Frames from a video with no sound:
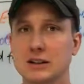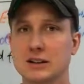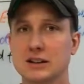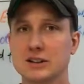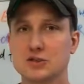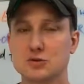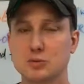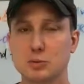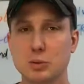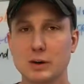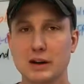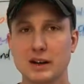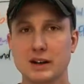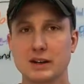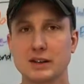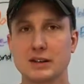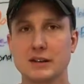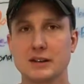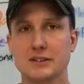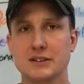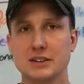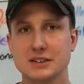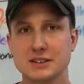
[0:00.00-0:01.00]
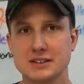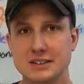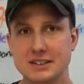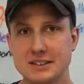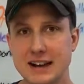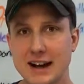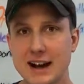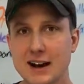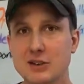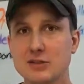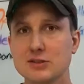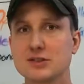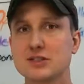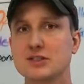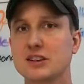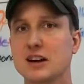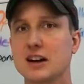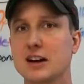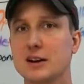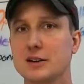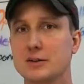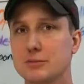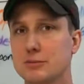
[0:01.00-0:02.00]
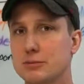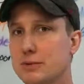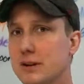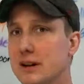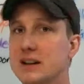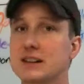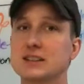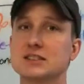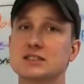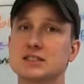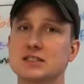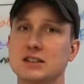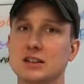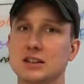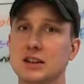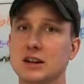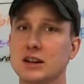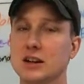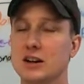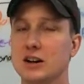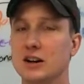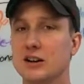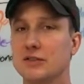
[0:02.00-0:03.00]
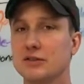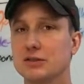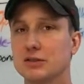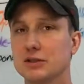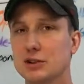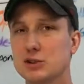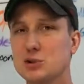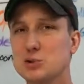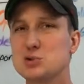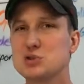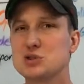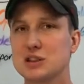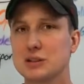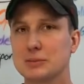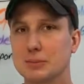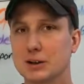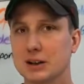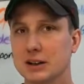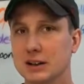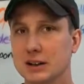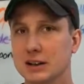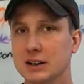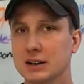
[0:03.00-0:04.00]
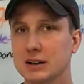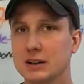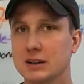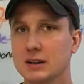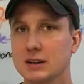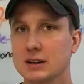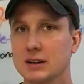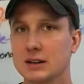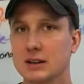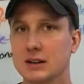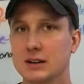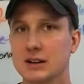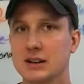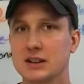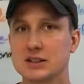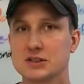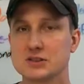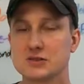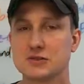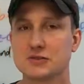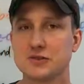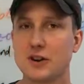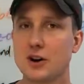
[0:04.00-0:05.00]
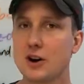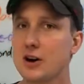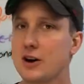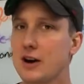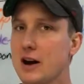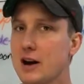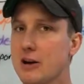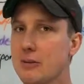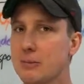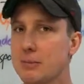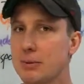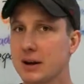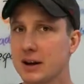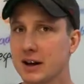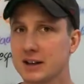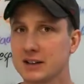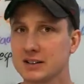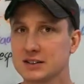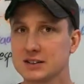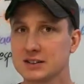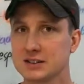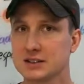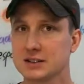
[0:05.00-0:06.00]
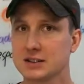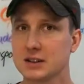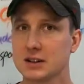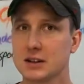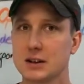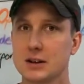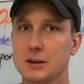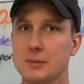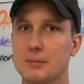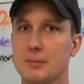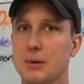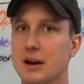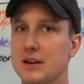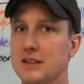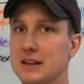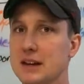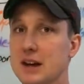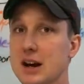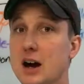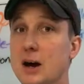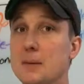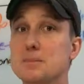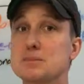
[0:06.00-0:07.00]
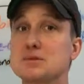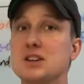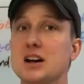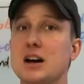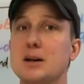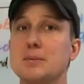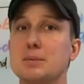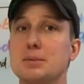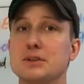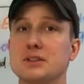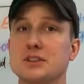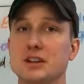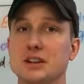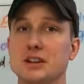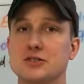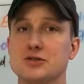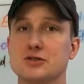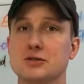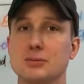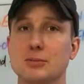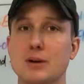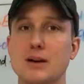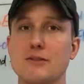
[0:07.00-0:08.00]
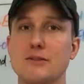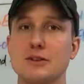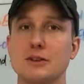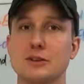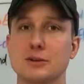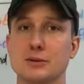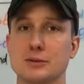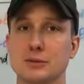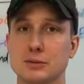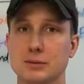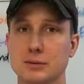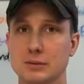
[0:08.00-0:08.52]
is when the downside risk of losing money is far outpaced by the upside potential revenue.